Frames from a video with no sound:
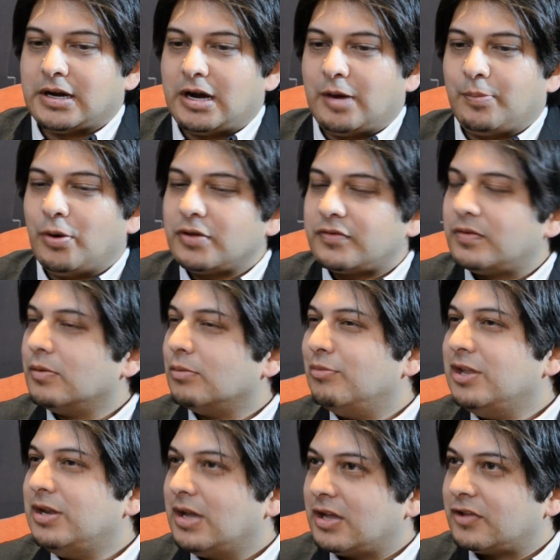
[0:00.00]
Apart from the
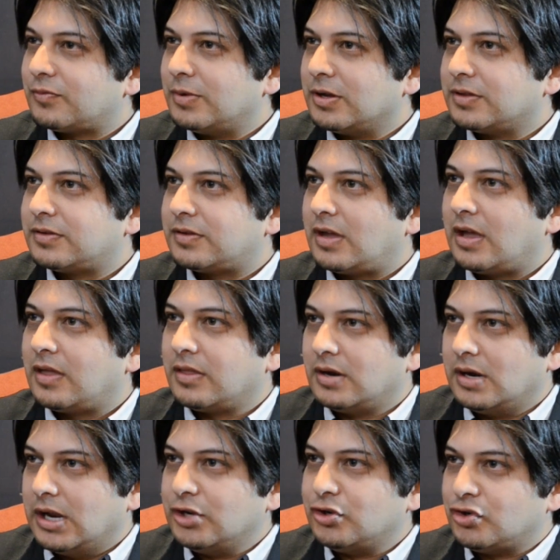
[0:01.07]
media aspect and the
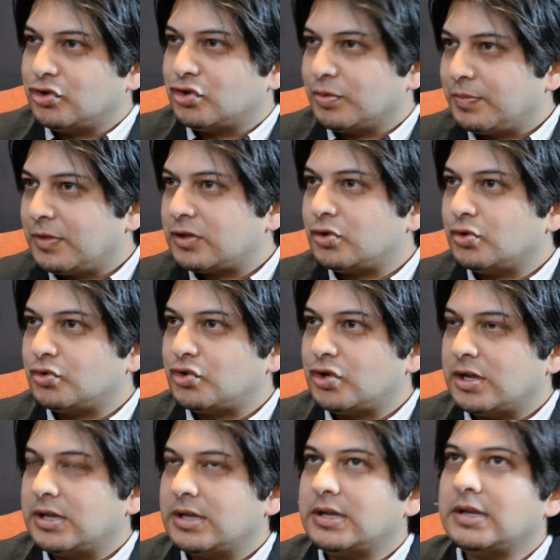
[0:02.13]
relationship that you
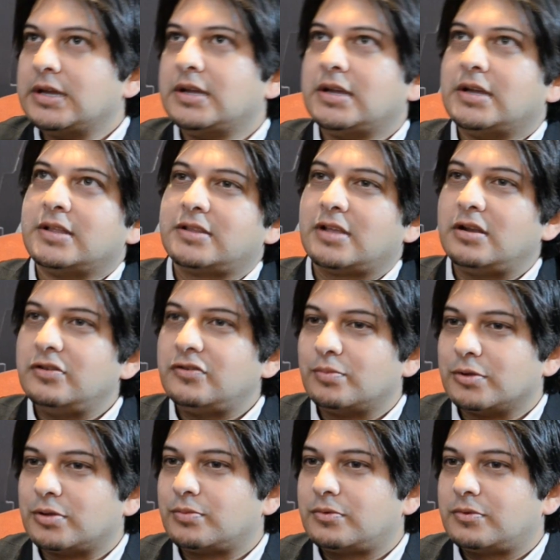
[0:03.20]
share, tell us
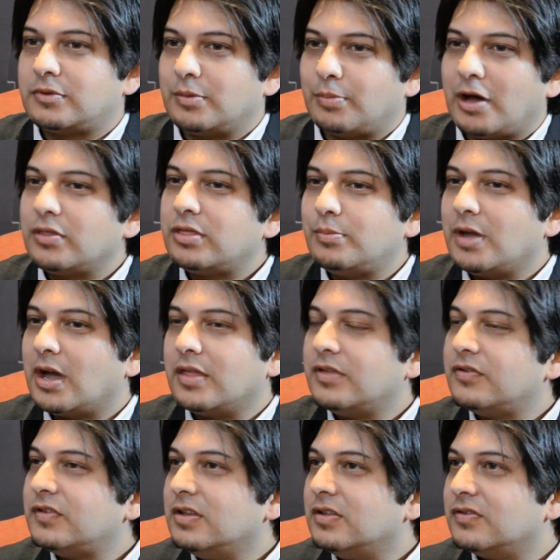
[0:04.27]
a bit about the
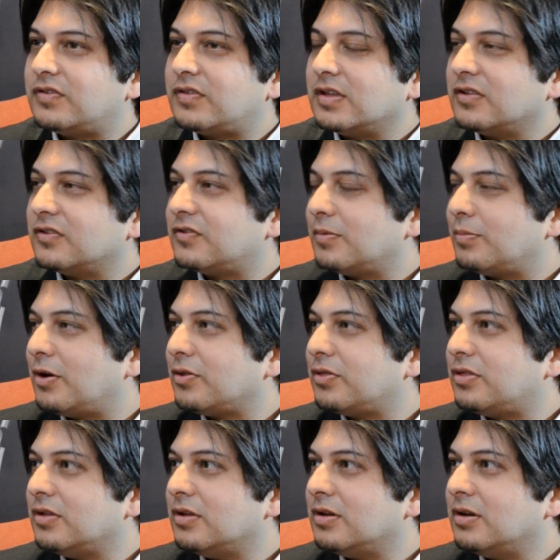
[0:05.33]
behind-the-scenes things,
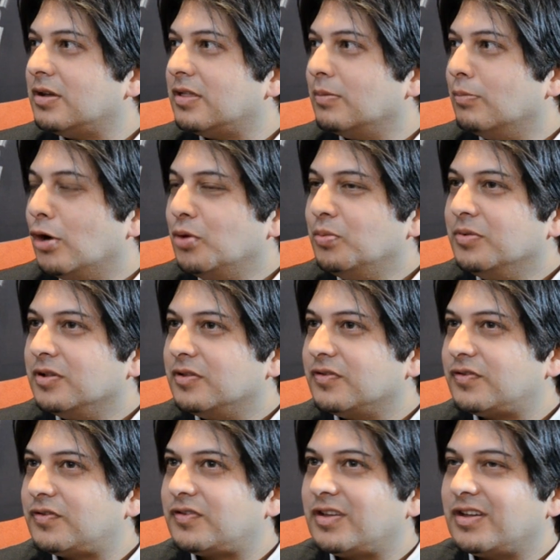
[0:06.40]
about the
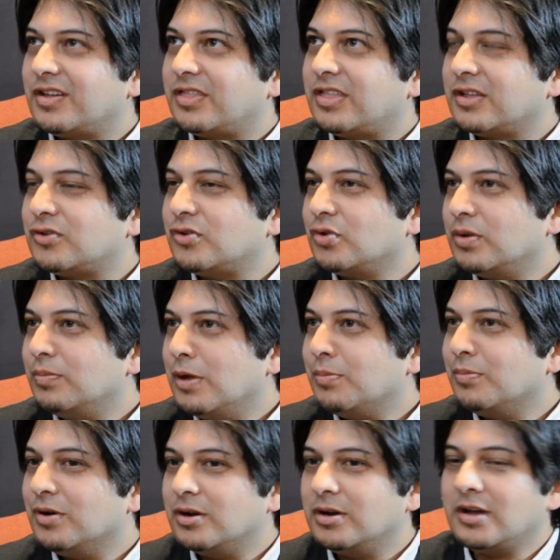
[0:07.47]
moments that you
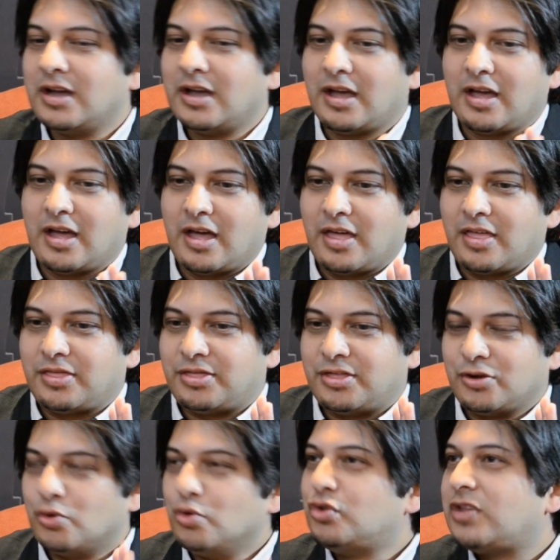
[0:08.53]
remember. The
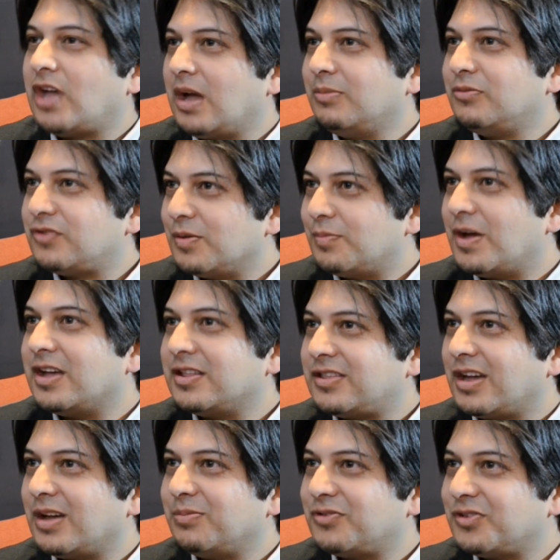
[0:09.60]
good times, the bad
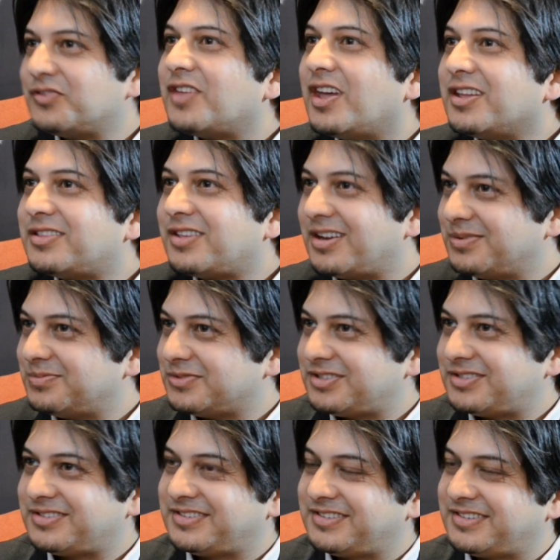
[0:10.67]
times, the sad times.